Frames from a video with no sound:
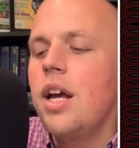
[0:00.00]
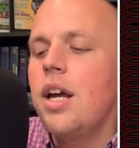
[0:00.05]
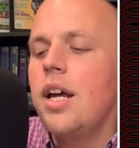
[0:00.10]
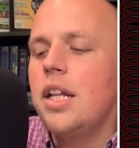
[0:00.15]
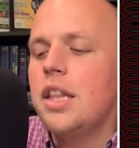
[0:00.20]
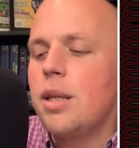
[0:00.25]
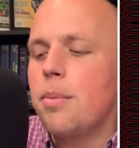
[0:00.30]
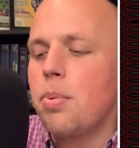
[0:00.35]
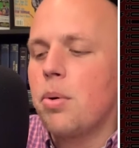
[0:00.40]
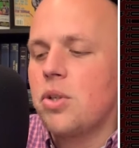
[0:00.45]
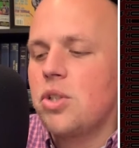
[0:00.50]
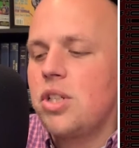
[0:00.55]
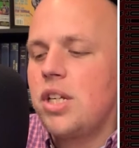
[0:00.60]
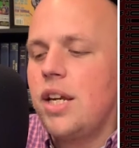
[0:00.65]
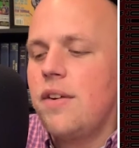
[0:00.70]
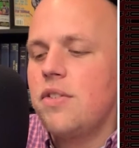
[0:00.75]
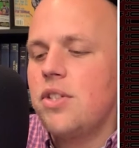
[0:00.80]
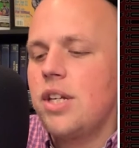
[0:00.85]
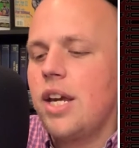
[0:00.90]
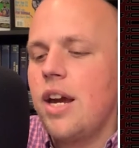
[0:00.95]
The
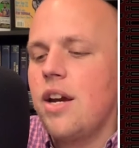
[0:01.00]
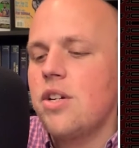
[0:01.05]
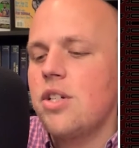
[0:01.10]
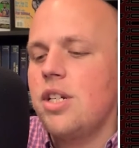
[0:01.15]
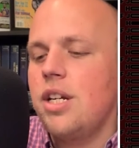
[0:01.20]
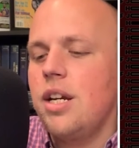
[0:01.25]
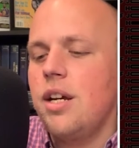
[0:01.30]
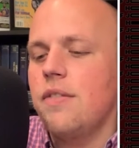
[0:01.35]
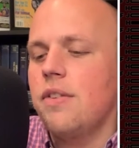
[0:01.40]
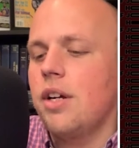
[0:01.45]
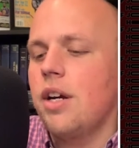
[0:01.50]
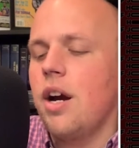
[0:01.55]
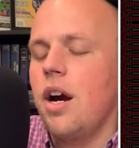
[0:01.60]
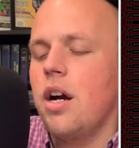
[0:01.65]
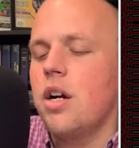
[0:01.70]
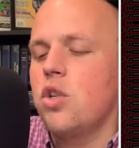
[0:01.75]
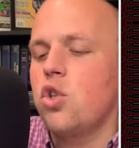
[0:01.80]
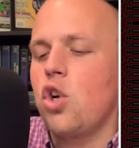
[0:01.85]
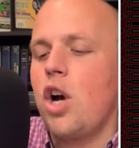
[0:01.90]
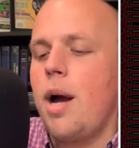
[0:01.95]
perceived scarcity of the
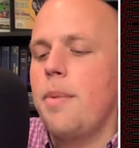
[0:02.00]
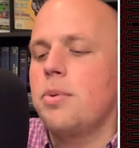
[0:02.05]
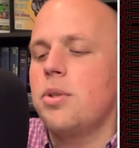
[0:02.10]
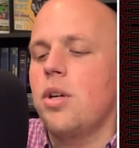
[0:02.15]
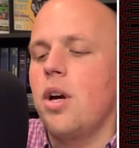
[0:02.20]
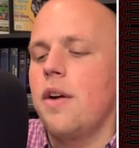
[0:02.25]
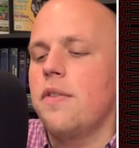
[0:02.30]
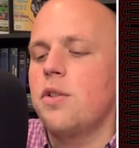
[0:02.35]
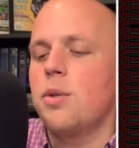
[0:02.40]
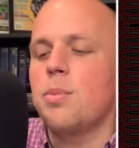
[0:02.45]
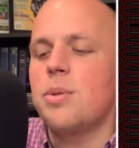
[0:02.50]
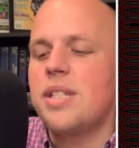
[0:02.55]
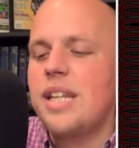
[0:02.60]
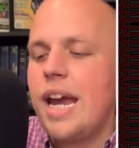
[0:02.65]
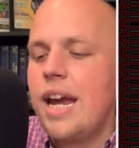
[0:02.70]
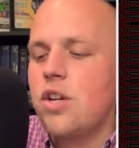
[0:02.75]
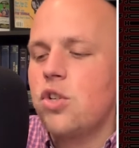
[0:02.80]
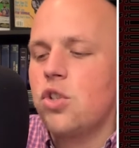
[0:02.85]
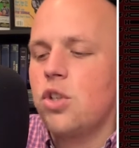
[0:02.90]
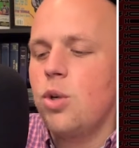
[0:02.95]
card drops off
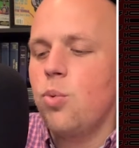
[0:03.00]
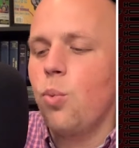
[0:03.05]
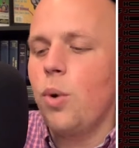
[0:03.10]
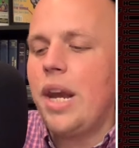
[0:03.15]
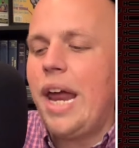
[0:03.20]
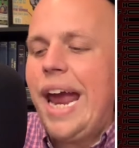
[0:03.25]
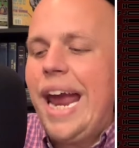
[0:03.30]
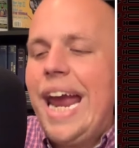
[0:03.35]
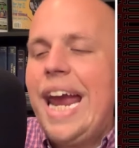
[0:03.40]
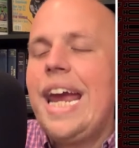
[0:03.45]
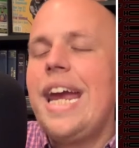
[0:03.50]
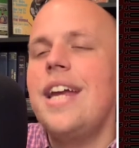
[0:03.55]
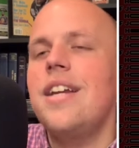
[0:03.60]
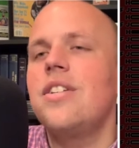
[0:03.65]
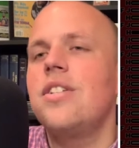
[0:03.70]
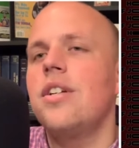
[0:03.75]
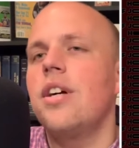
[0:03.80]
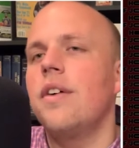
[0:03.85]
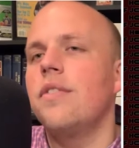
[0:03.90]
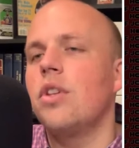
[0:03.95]
substantially when
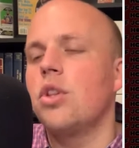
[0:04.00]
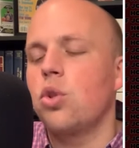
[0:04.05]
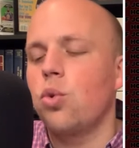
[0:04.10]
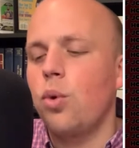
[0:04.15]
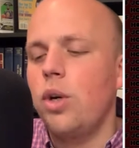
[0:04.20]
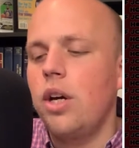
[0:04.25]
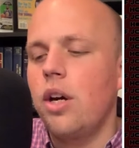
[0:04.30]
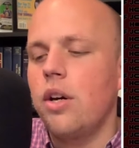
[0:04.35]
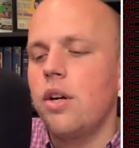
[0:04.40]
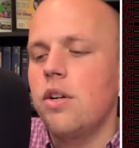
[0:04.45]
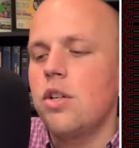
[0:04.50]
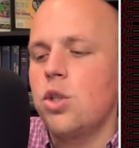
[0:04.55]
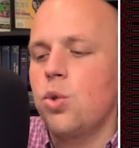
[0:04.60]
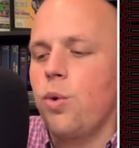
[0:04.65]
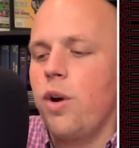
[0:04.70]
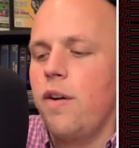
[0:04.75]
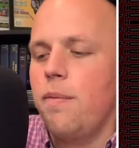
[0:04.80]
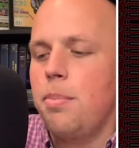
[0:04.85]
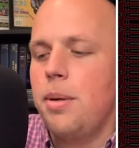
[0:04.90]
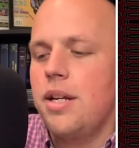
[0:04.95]
eight of the
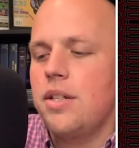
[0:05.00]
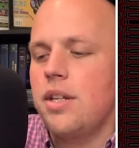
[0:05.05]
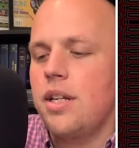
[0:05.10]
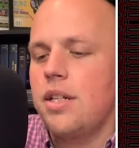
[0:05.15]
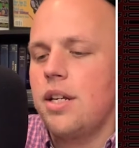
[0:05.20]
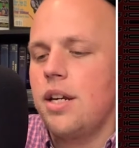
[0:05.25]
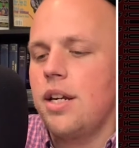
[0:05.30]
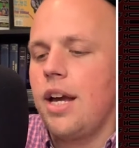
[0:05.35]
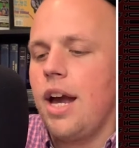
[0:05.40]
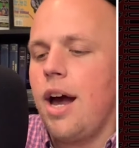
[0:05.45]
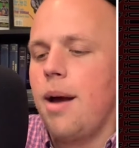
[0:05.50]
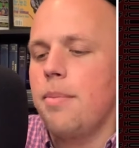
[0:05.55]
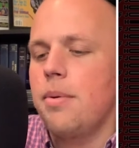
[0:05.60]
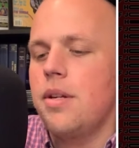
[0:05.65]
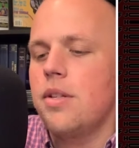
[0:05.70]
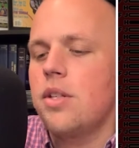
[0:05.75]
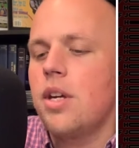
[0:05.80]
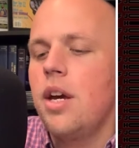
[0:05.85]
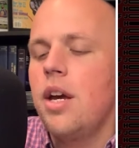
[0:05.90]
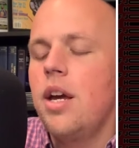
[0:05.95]
312 PSA 10
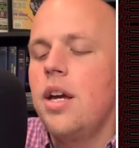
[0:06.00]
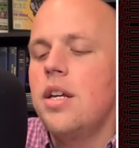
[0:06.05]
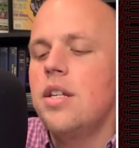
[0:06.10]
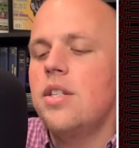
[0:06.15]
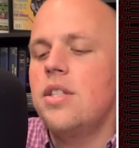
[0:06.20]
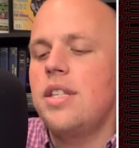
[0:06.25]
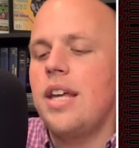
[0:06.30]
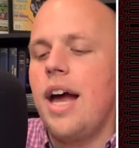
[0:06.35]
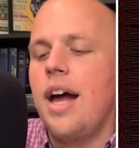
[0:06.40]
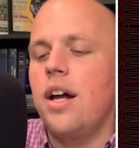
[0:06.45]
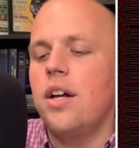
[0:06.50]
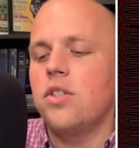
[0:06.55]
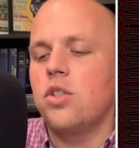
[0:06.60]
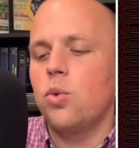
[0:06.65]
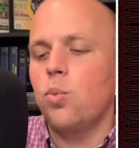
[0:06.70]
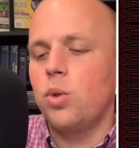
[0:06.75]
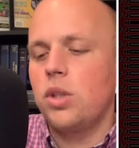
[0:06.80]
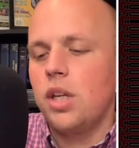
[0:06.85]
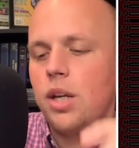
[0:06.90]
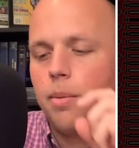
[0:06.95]
copies sells
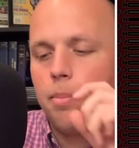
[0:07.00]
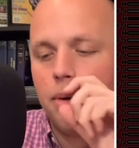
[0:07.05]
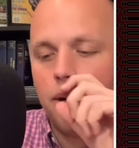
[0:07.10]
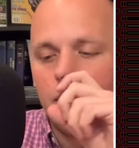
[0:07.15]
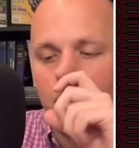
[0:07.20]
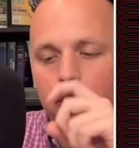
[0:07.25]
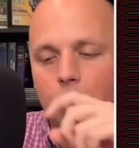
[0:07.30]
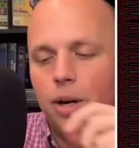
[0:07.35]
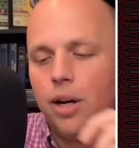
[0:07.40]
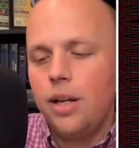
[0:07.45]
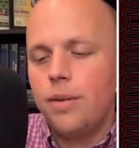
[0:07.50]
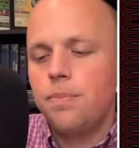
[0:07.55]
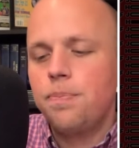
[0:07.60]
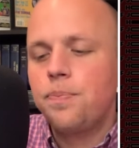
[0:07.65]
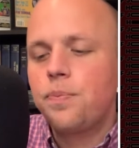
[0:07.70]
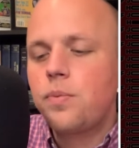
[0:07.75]
within a month period